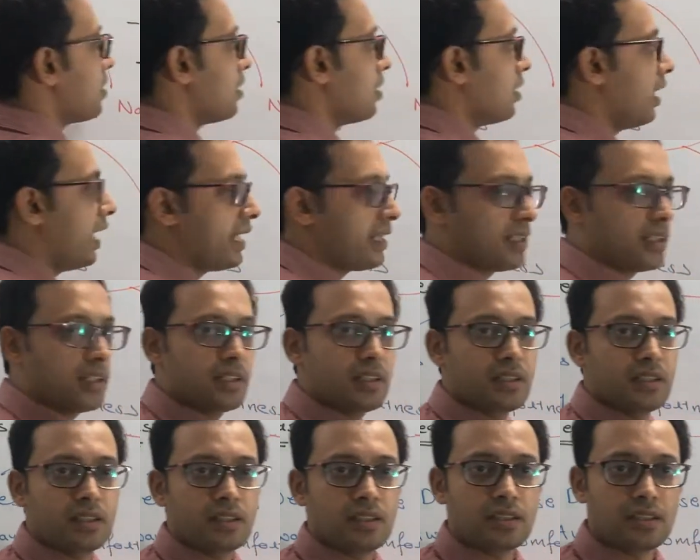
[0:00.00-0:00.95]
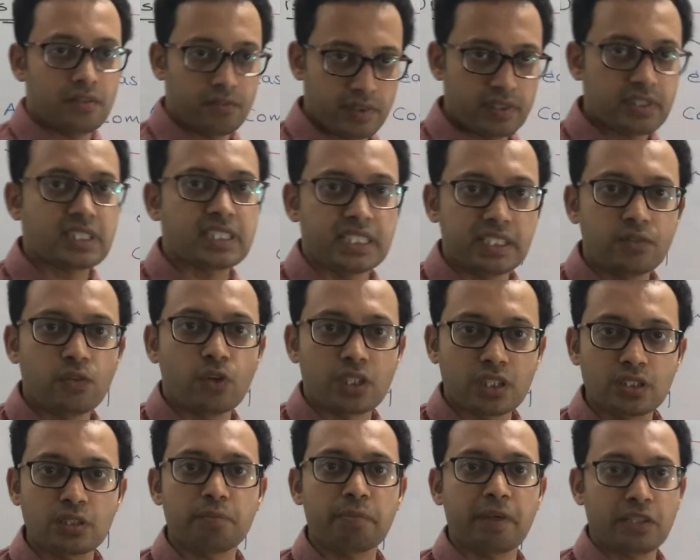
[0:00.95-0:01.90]
Like we'll see what
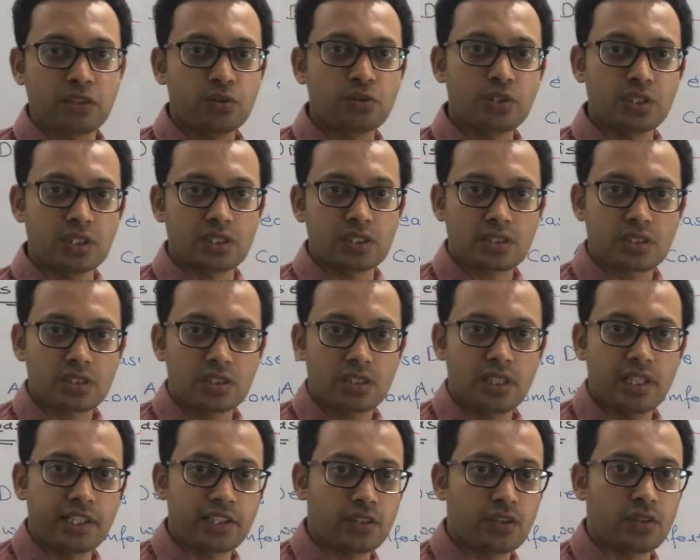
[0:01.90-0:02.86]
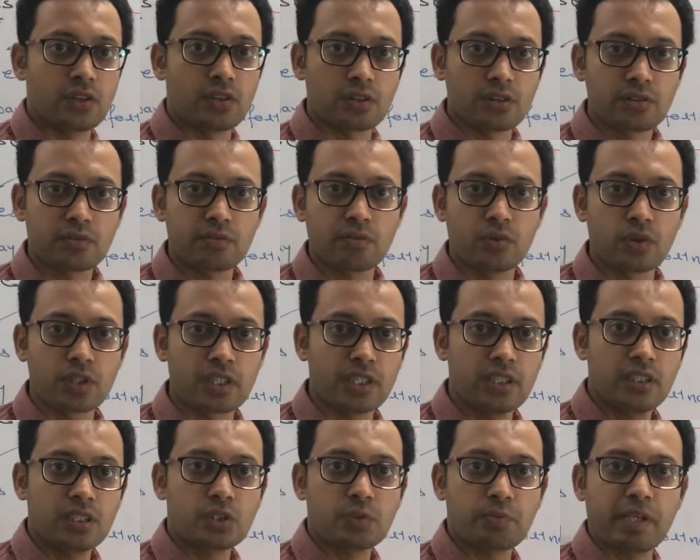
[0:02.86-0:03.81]
is a pathogens later on.
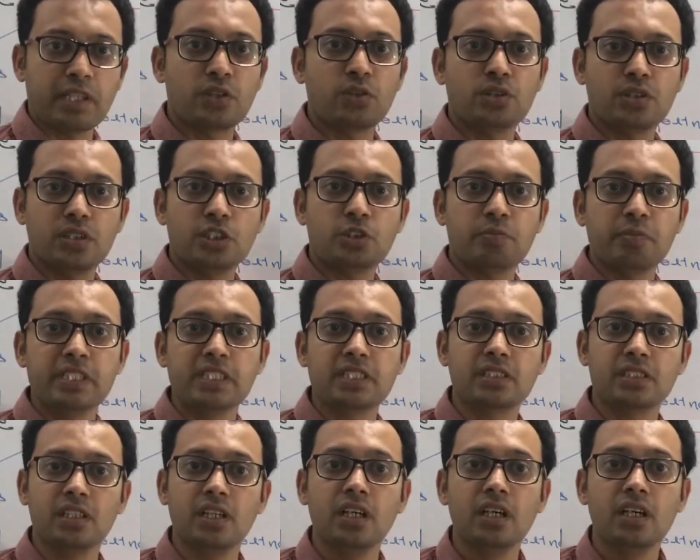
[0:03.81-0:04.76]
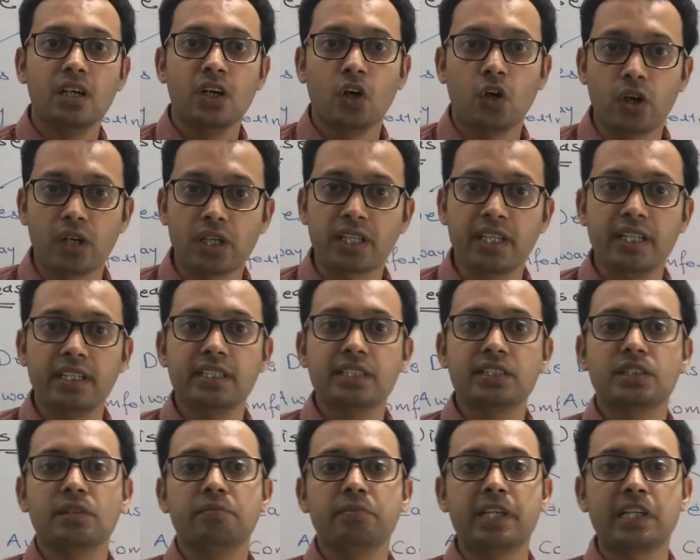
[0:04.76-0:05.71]
Okay, pathogens means the
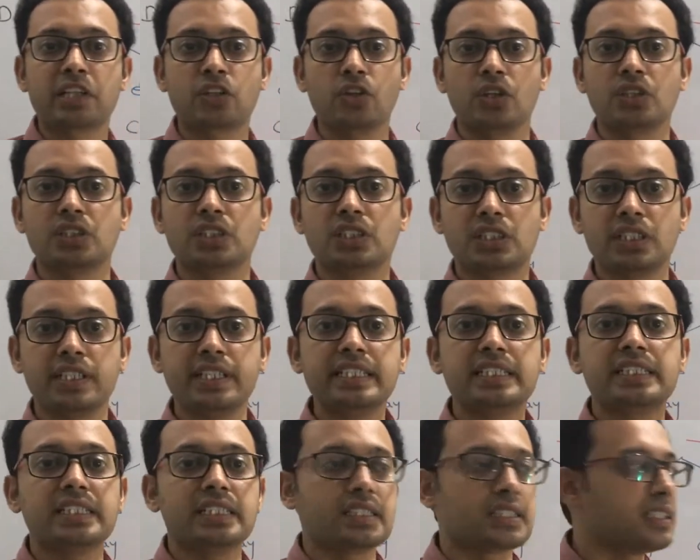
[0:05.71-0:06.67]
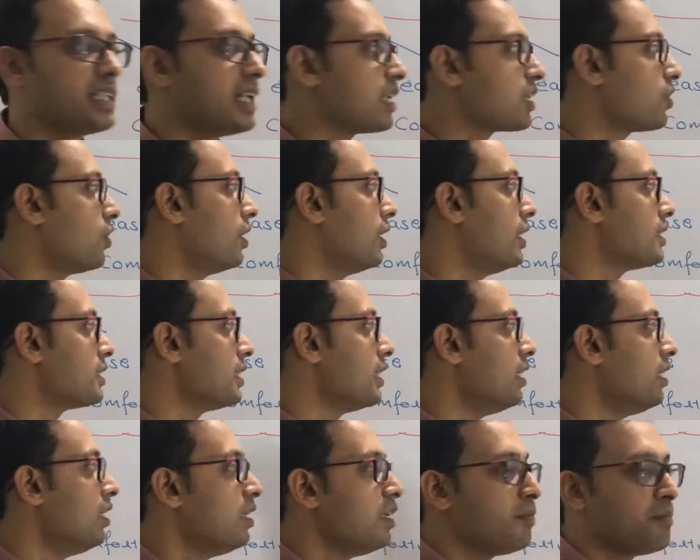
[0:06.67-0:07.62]
organism that causes a disease. They are called as
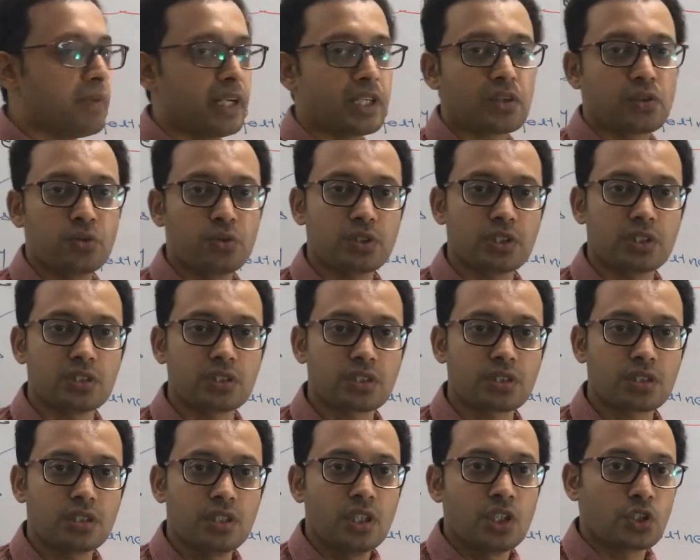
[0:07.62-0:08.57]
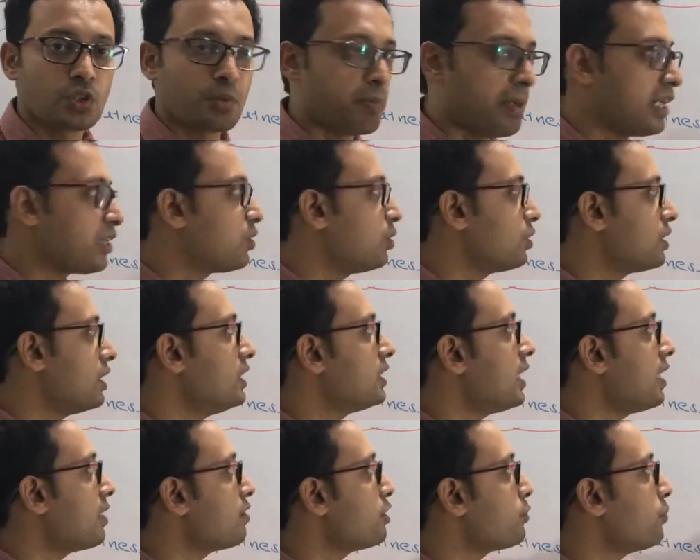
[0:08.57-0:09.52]
pathogens. So pathogens
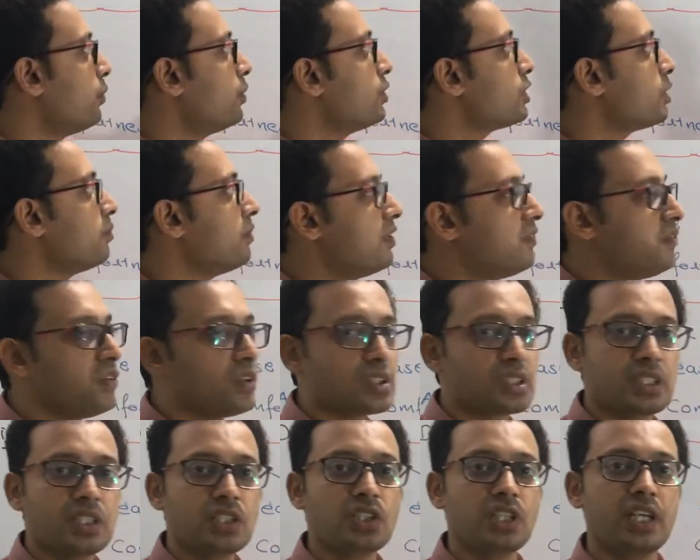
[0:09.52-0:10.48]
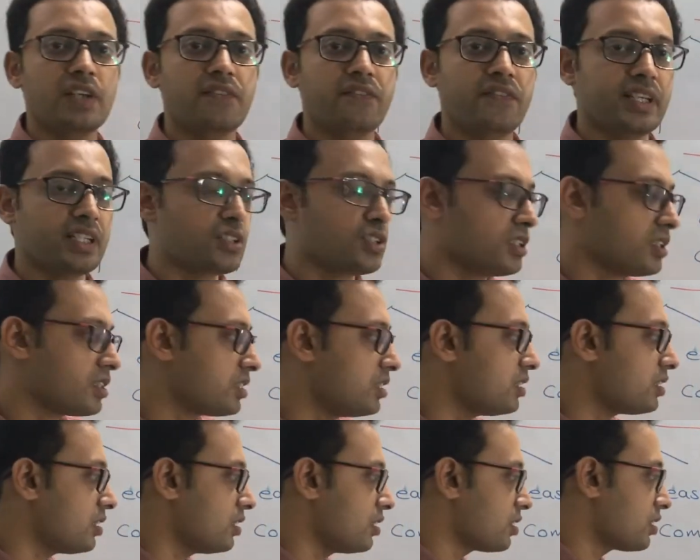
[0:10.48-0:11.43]
are responsible for such infectious
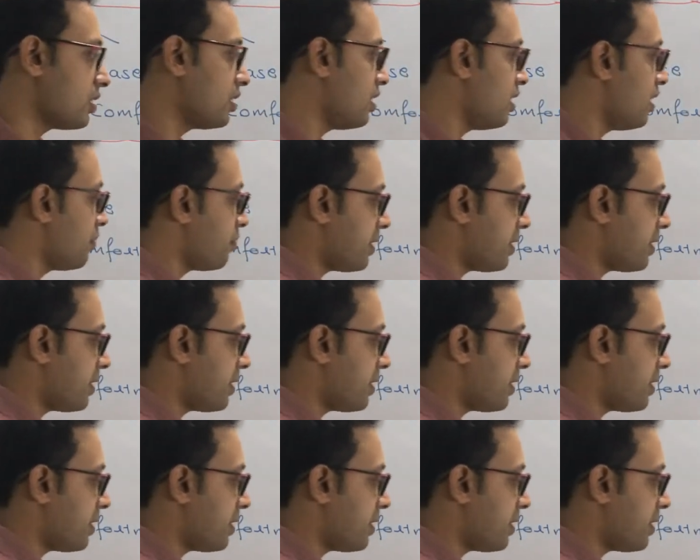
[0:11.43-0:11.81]
disease.